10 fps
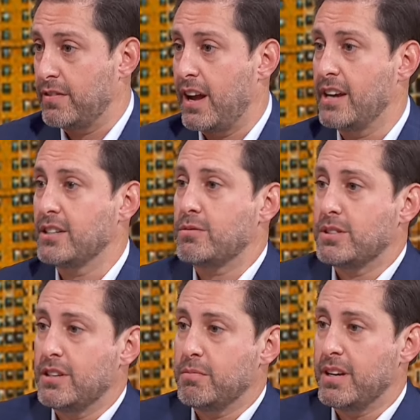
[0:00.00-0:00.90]
I just
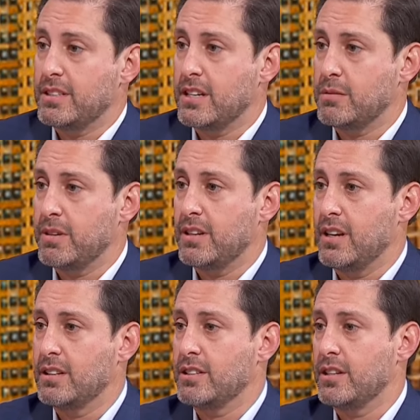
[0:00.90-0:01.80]
received my assessment in
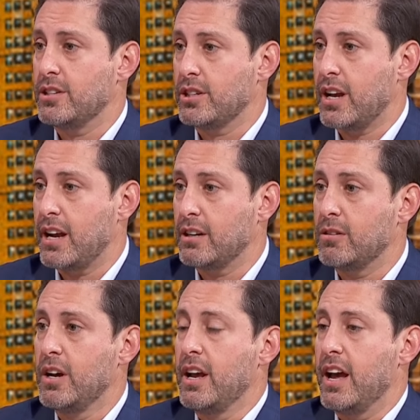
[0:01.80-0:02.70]
the city of Chicago.
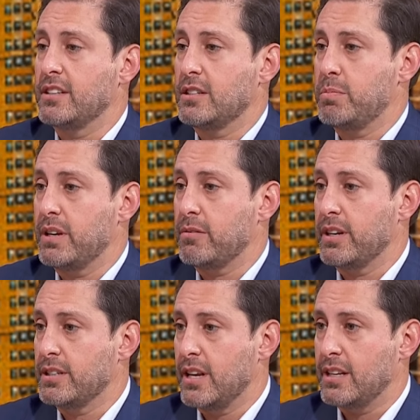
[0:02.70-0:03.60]
As it's being
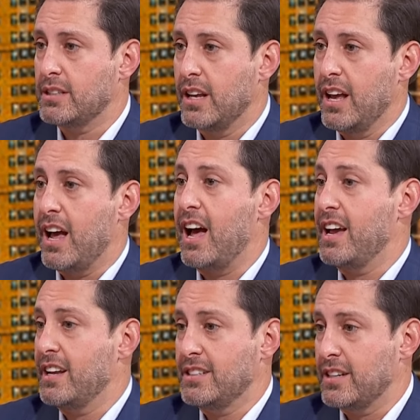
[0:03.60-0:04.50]
reassessed, I
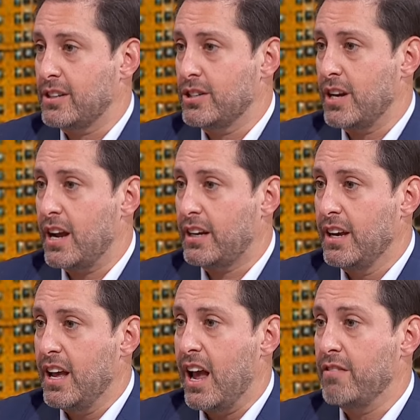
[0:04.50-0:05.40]
had sticker shock.
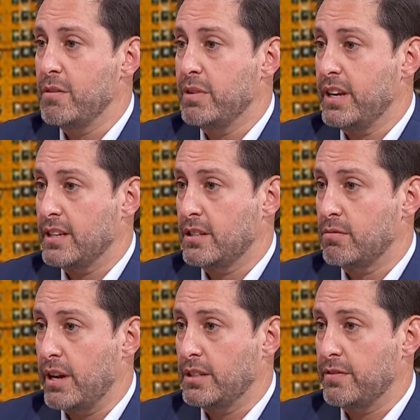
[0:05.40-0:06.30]
Everybody has the
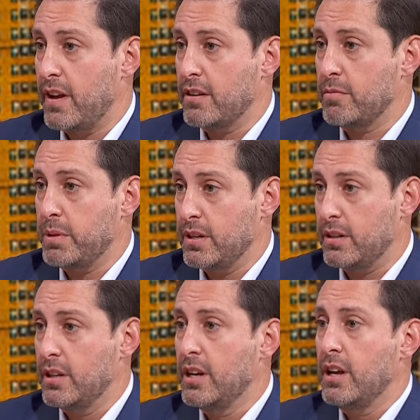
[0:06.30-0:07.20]
right to file an appeal.
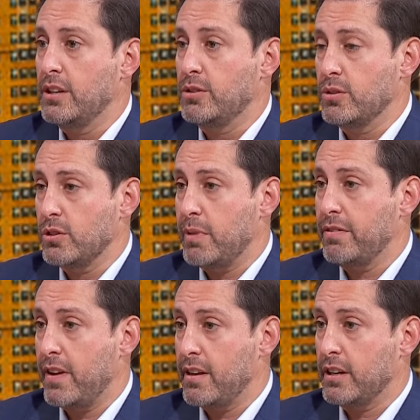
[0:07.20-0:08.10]
You do so by
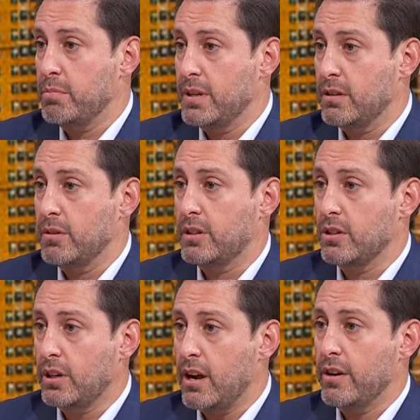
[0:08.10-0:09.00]
filing an appeal with the
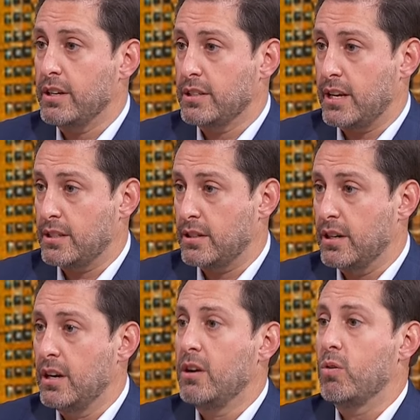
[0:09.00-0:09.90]
Cook County Assessor
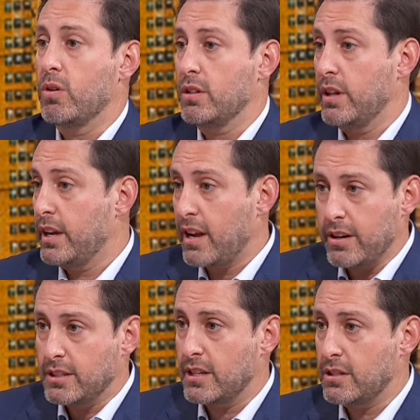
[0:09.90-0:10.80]
or the Lake County
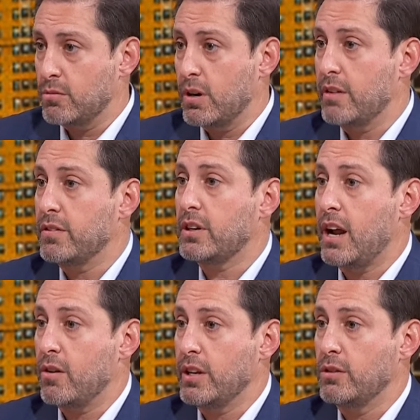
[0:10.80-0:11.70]
Assessor, whatever
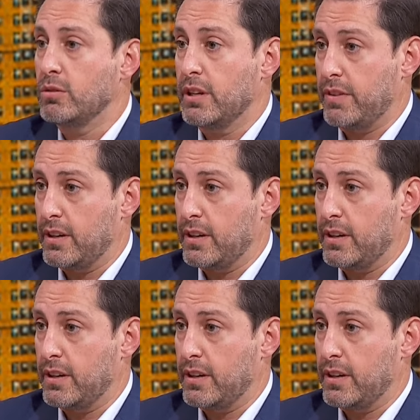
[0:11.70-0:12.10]
county you live in.